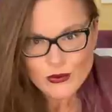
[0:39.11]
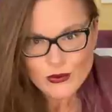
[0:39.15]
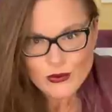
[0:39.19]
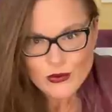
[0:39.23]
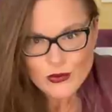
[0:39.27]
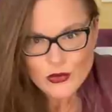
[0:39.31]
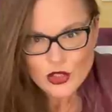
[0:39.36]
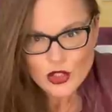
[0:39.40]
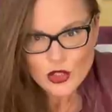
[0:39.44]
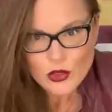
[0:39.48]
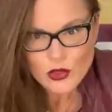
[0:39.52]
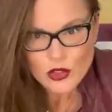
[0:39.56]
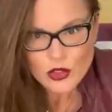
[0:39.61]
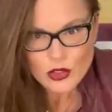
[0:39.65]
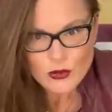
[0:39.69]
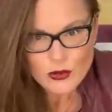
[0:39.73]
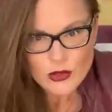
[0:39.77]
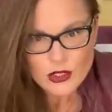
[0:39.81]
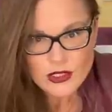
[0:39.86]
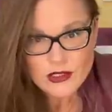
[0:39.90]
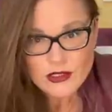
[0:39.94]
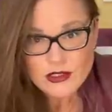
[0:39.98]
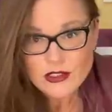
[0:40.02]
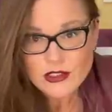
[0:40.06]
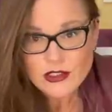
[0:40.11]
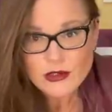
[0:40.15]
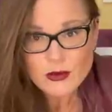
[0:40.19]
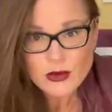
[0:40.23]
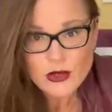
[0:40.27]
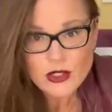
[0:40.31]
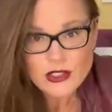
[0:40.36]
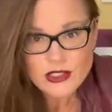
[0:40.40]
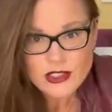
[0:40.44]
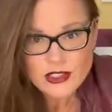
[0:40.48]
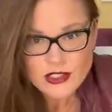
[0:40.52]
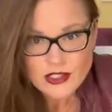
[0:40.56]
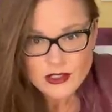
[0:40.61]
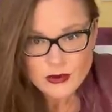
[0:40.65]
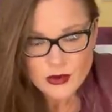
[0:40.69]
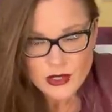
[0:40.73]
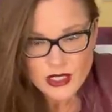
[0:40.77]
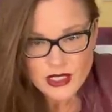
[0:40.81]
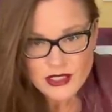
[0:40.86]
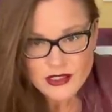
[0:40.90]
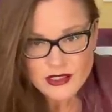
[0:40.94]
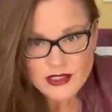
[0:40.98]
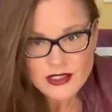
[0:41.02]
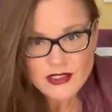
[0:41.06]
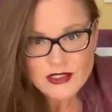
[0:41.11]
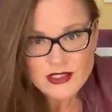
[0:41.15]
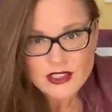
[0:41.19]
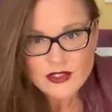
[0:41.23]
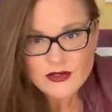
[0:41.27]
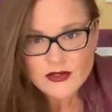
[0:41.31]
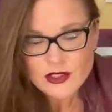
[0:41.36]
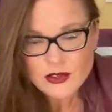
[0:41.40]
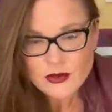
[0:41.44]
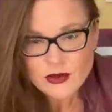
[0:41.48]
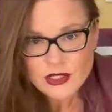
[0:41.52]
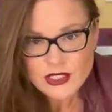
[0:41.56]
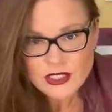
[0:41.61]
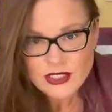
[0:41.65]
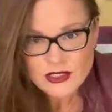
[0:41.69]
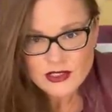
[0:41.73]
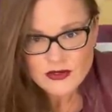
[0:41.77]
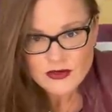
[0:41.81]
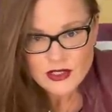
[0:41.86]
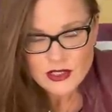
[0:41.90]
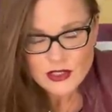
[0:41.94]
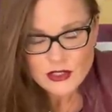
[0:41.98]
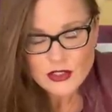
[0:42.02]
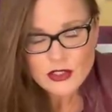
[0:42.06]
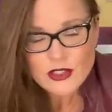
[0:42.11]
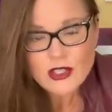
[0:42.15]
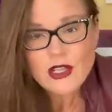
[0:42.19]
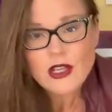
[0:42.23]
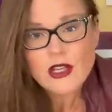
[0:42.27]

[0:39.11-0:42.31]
So I hope you consider participating in this fundraising event.